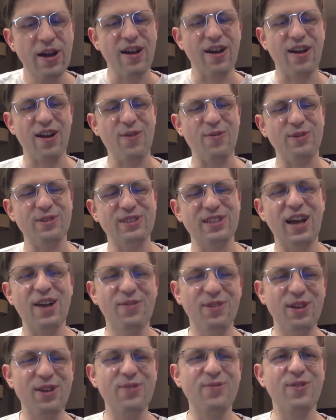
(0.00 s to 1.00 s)
was
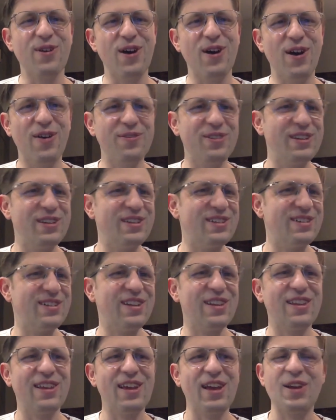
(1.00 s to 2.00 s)
heavily involved in
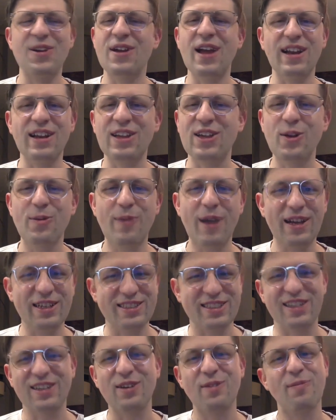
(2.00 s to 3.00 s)
the internet
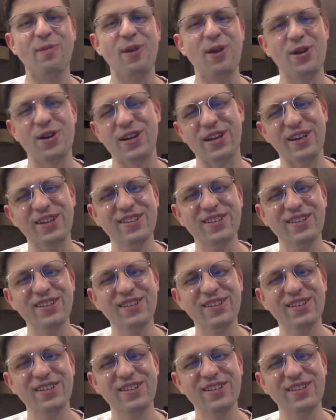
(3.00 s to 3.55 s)
QBasic community,